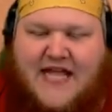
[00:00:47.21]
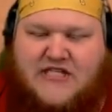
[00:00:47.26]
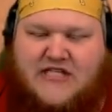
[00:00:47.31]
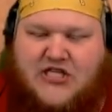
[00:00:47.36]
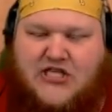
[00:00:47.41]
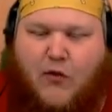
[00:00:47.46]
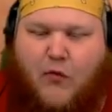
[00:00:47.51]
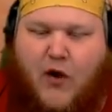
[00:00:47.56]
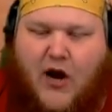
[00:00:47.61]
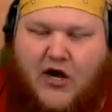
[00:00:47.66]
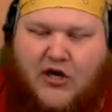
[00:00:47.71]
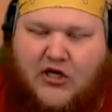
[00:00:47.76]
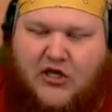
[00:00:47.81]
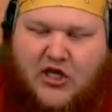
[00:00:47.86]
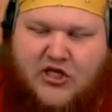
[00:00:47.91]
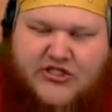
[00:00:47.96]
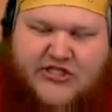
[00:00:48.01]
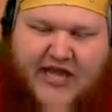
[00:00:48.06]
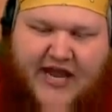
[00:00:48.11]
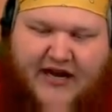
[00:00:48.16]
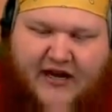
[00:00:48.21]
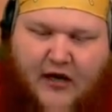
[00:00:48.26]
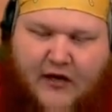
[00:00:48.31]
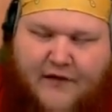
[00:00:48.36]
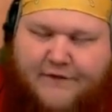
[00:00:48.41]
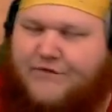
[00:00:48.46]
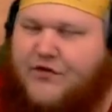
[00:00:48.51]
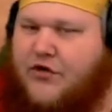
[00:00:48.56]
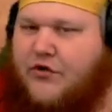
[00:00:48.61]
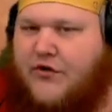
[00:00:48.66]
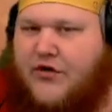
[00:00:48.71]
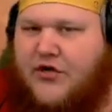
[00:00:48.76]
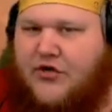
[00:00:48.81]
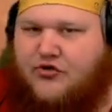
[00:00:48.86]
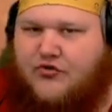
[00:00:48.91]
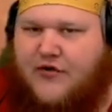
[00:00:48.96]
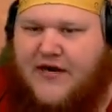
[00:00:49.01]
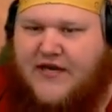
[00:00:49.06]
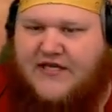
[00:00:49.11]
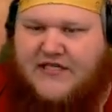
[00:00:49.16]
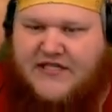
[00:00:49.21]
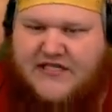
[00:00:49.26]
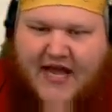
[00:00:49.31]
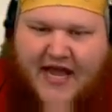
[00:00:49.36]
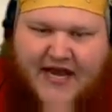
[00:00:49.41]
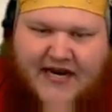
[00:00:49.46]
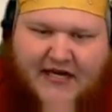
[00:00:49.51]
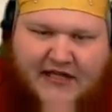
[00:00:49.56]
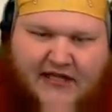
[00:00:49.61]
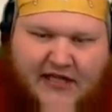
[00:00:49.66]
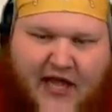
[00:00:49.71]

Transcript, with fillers: get to work. Looks like our food and drink's kinda